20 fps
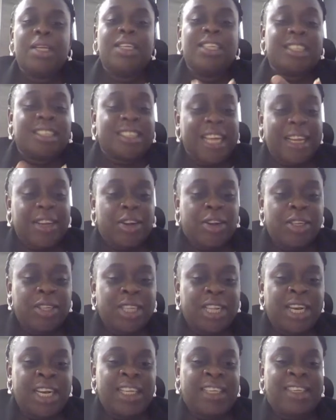The second
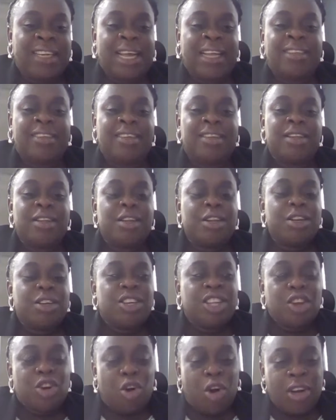thing is that
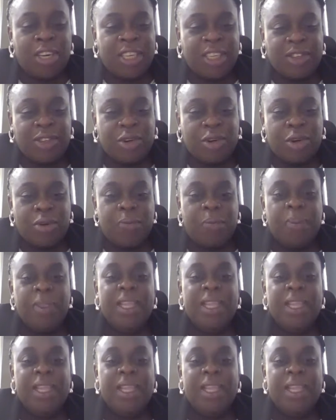the auditor